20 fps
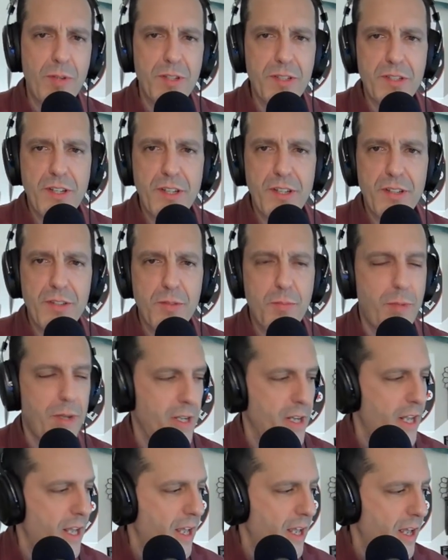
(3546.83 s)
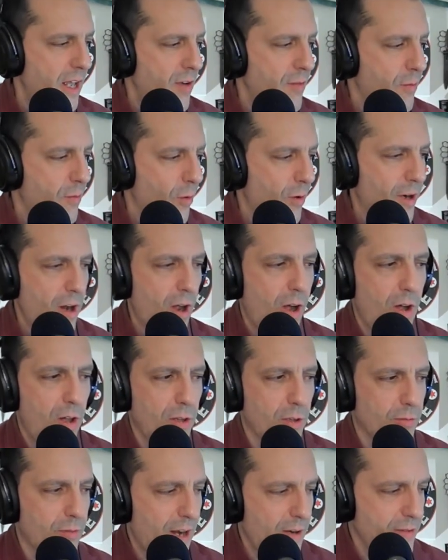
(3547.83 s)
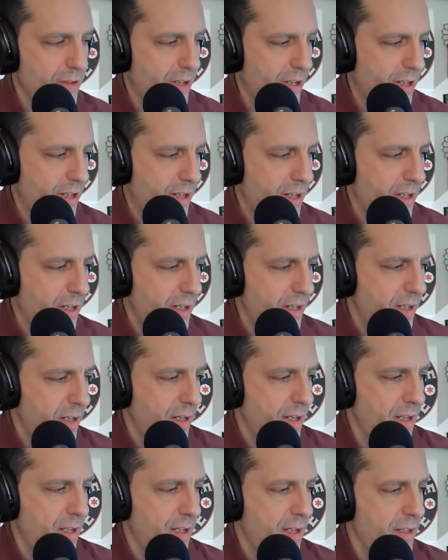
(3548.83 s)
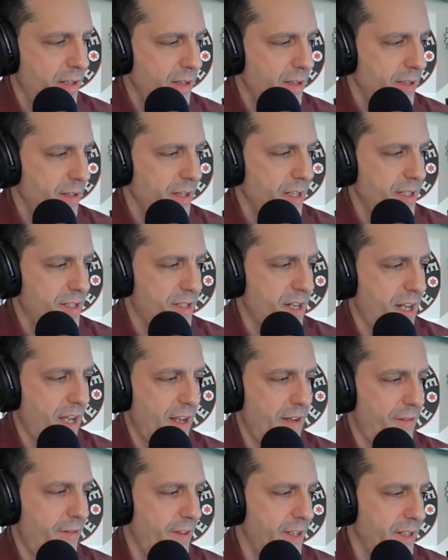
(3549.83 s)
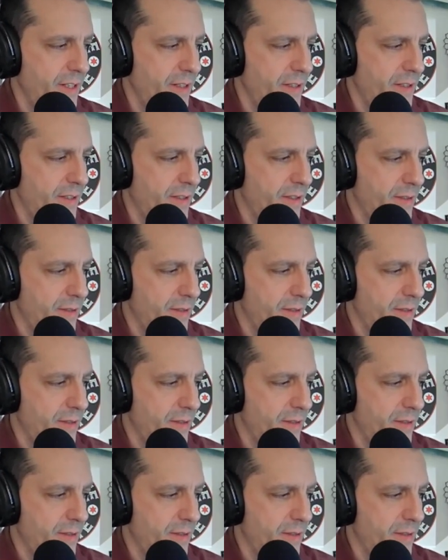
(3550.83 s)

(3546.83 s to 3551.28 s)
steels, but for an all-arounder, this knife is